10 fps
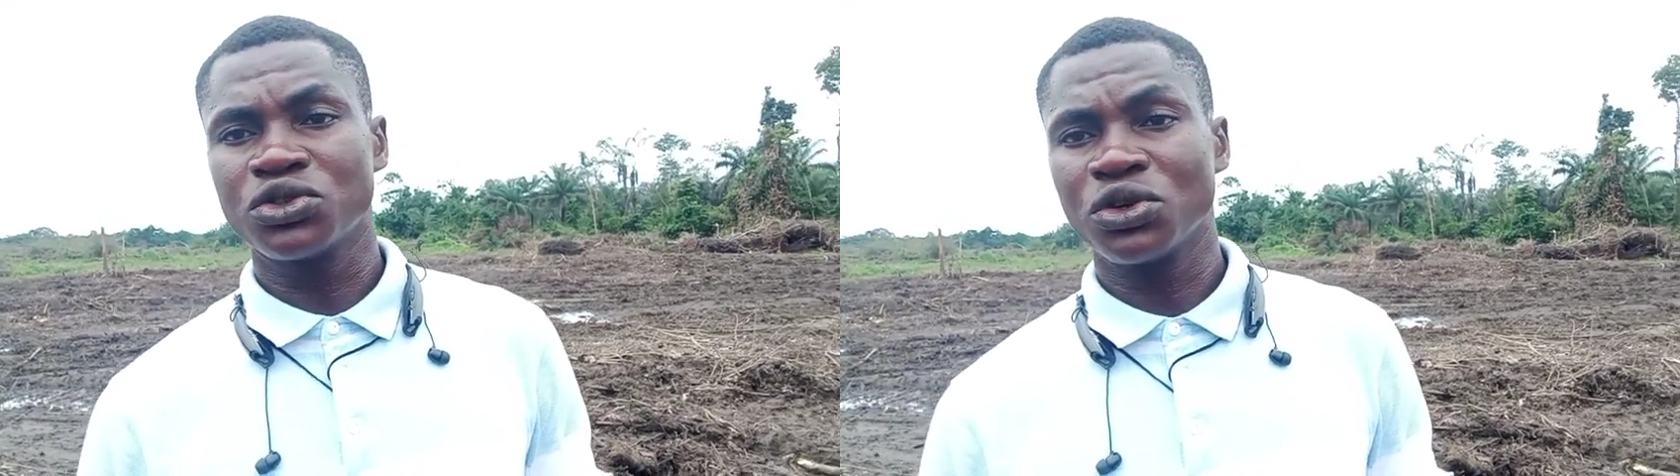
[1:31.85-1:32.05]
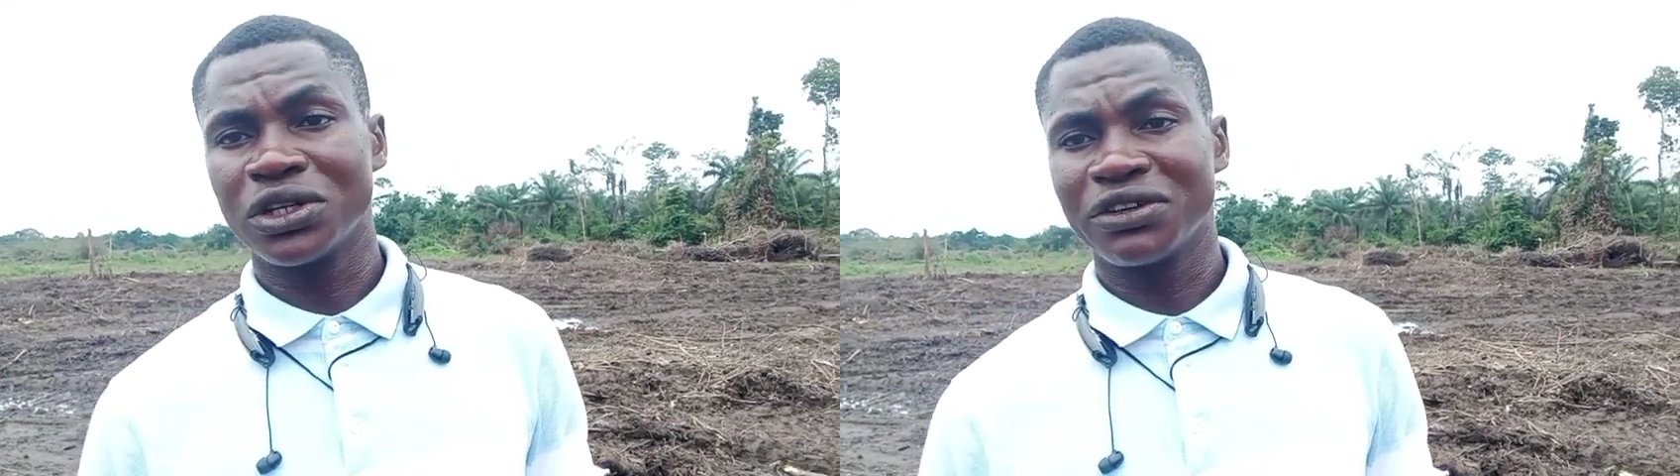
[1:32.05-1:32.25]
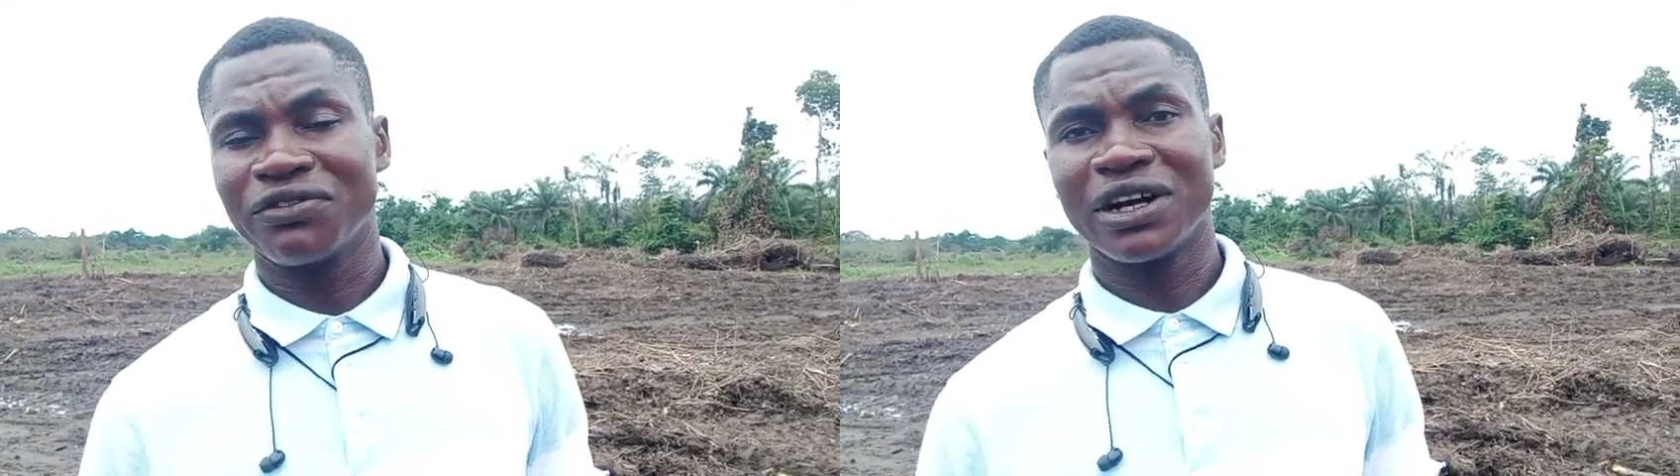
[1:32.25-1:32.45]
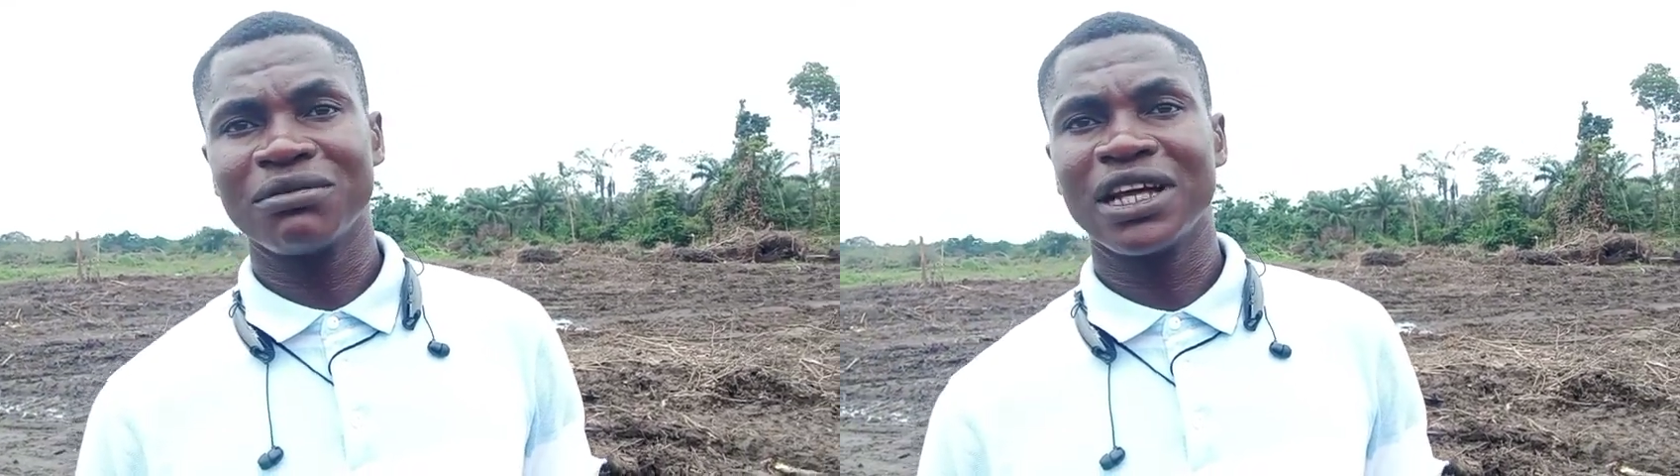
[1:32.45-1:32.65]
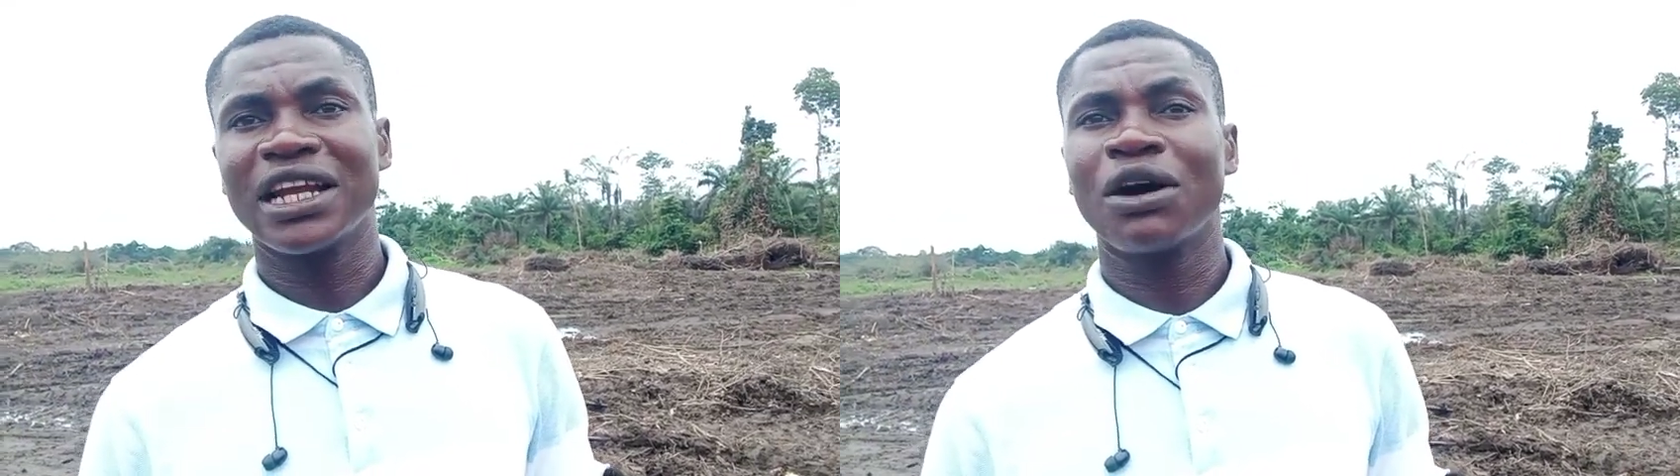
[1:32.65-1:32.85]
do on the
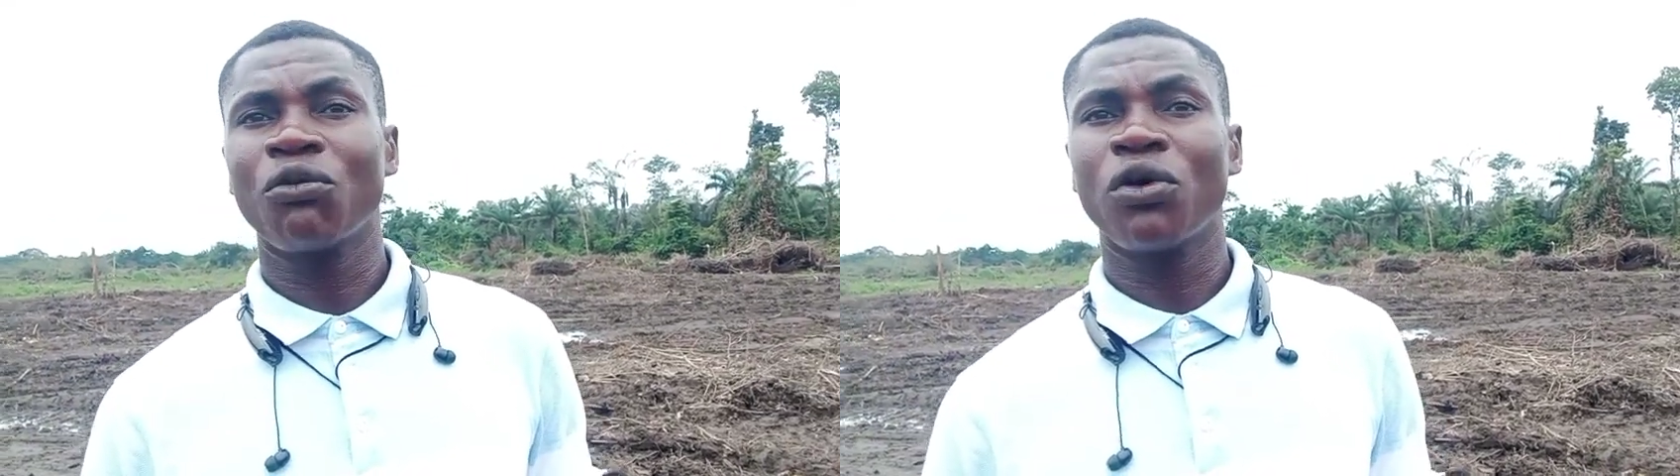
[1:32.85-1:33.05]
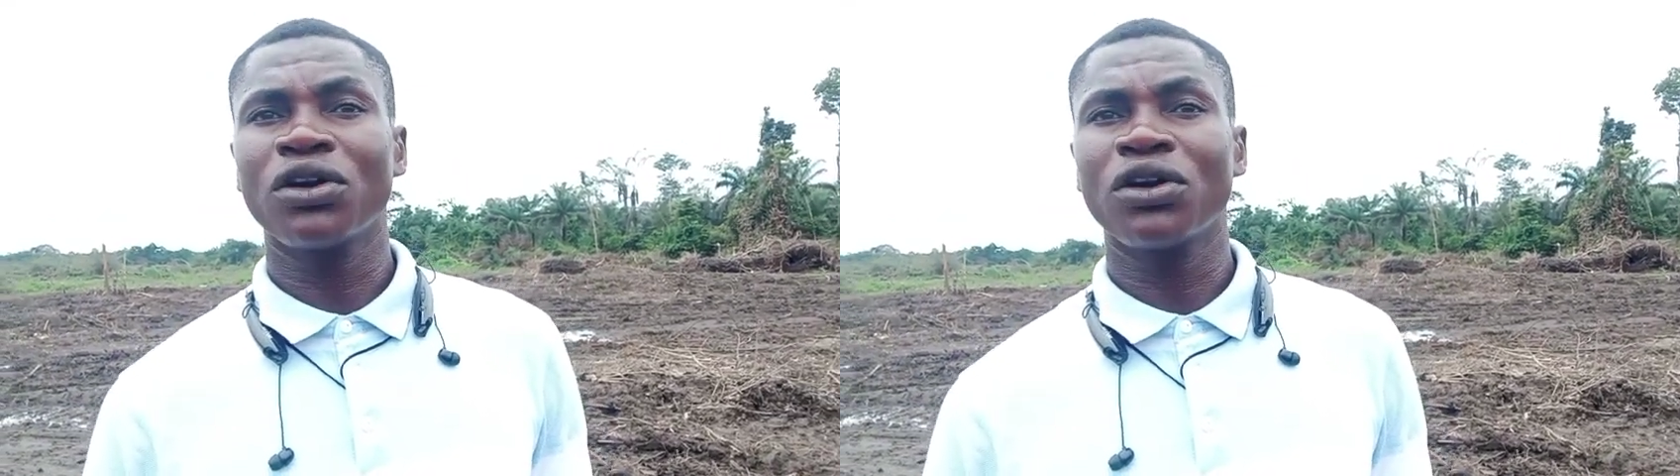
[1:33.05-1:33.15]
farmland and what